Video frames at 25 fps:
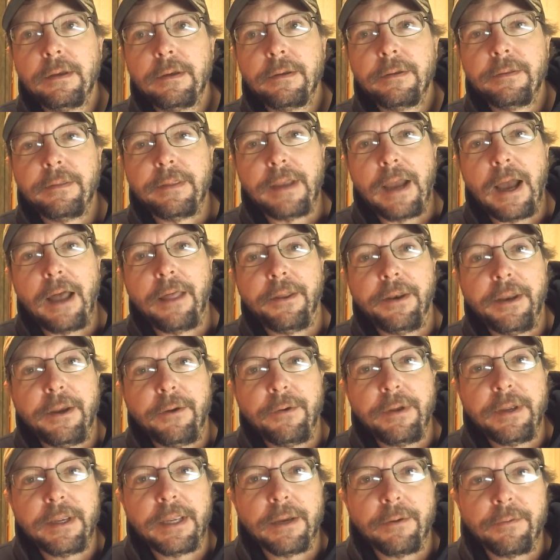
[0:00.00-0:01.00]
The holiday
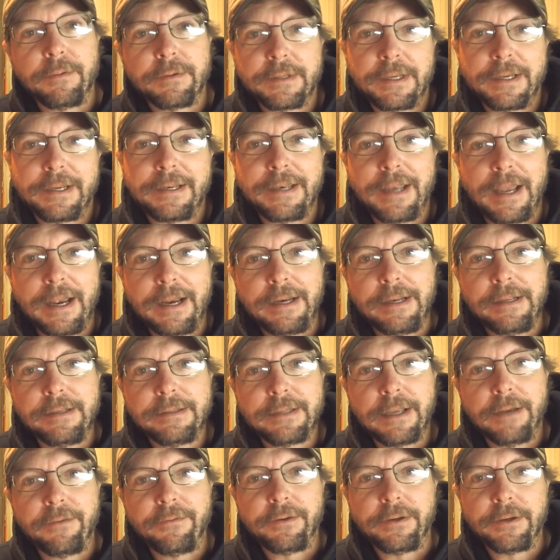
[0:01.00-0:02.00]
weekend was like
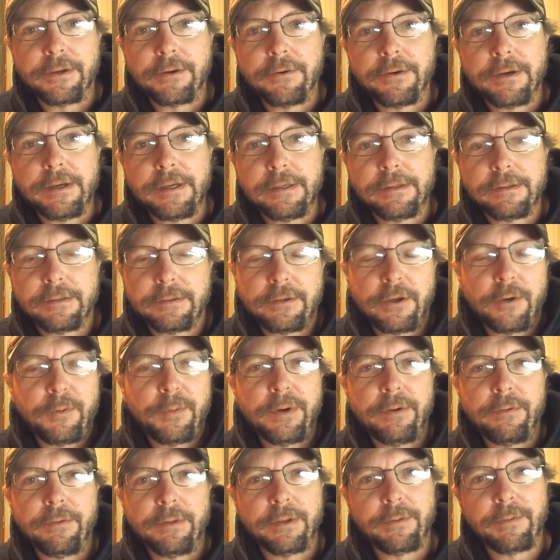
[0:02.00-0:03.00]
97 degrees and nobody
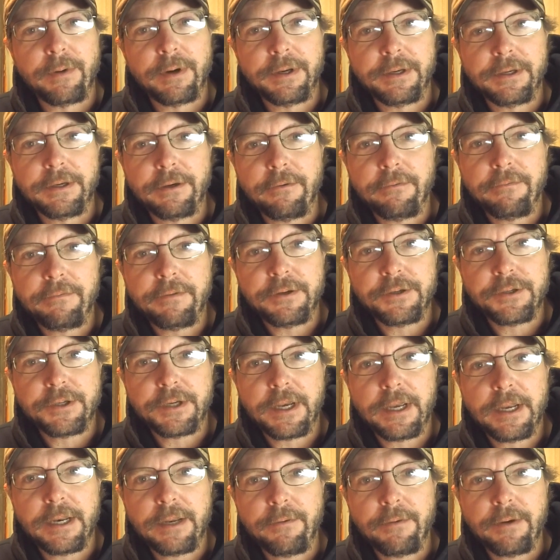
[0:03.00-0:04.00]
really wanted to go fishing
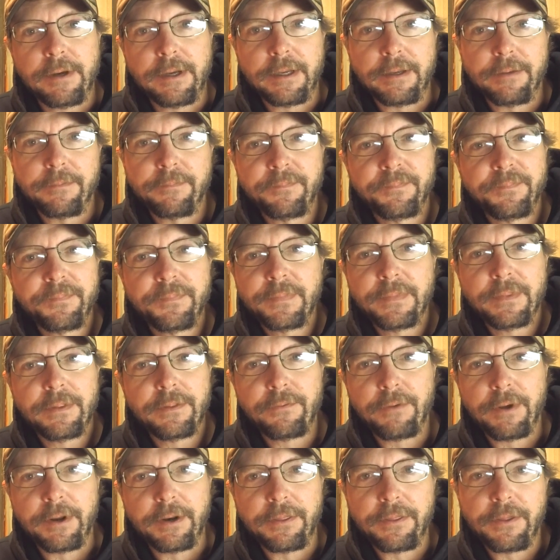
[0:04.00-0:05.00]
anyway.
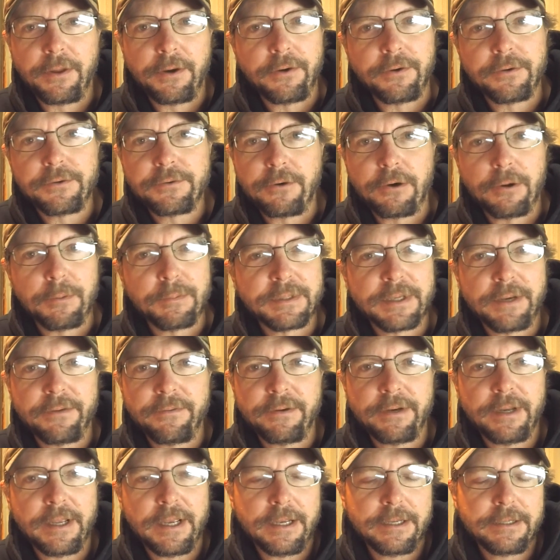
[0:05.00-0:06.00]
Threat of thunderstorms every
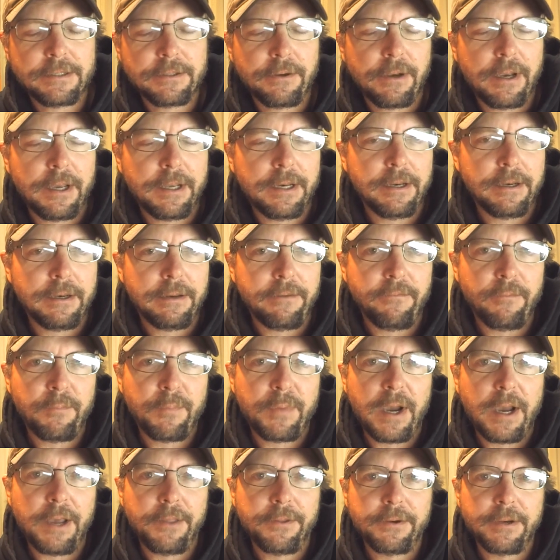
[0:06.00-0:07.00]
day, so I didn't even
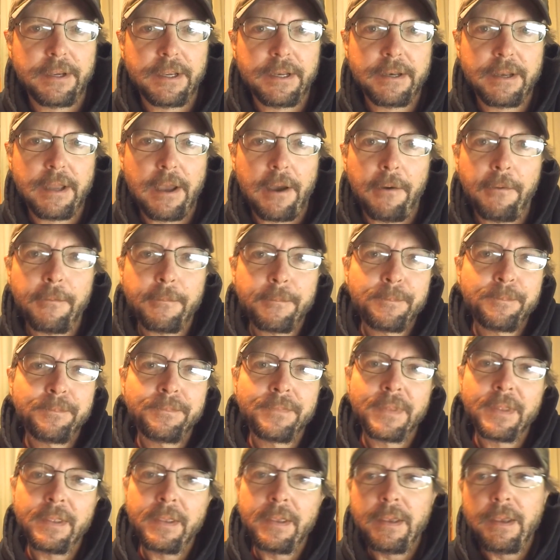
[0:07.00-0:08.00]
bother getting out.
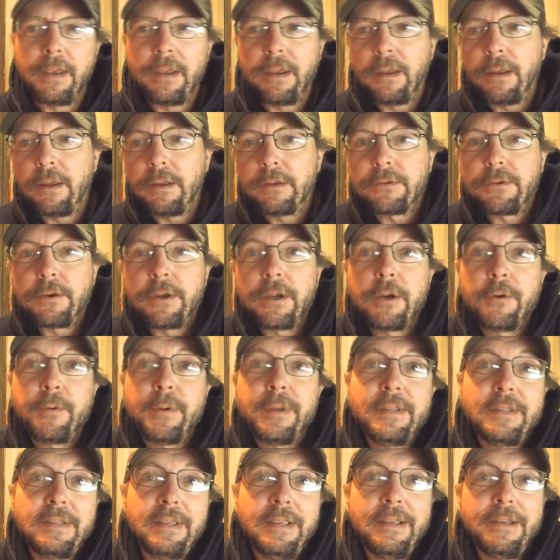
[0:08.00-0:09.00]
So here we
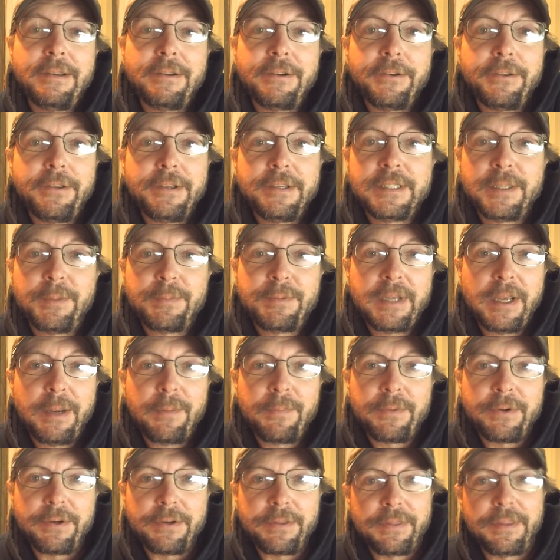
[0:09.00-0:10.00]
sit in early
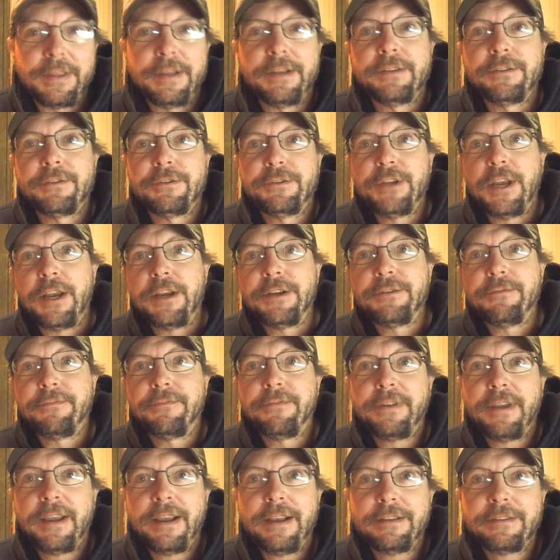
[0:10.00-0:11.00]
September and things are changing
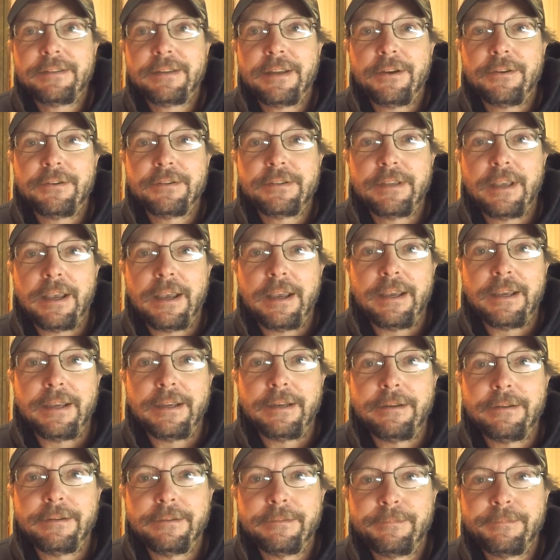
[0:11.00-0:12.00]
fast outside.